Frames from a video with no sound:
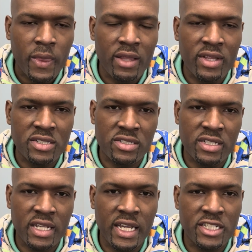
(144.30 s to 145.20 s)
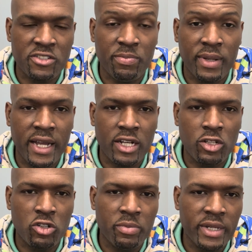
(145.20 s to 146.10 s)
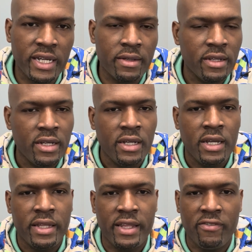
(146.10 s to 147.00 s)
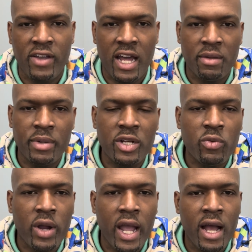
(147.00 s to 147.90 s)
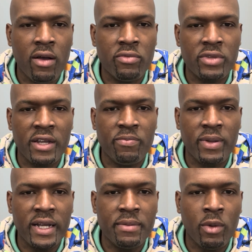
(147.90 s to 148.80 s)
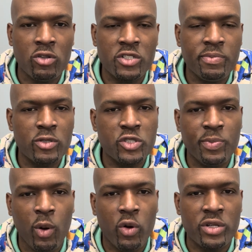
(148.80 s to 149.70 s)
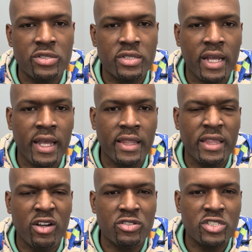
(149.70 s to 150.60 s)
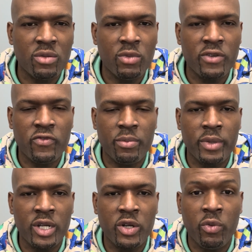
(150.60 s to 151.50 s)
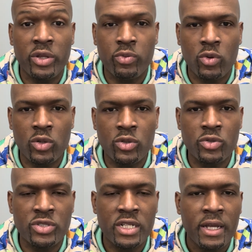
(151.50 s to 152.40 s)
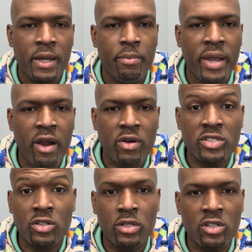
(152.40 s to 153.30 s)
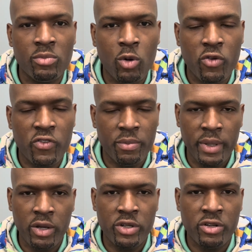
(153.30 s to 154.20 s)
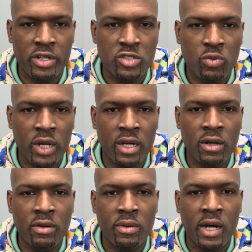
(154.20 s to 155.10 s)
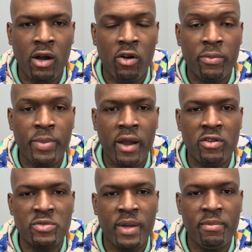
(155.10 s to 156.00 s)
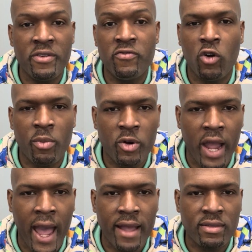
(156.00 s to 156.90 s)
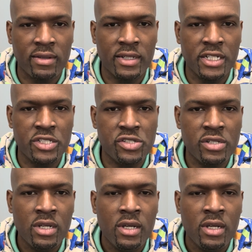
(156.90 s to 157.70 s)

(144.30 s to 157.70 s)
This is the kids who played a little bit. They've kind of been around. They've played multiple sports, and they're somewhat familiar with rules. Parents are a little more familiar as well. Our parents may be former athletes.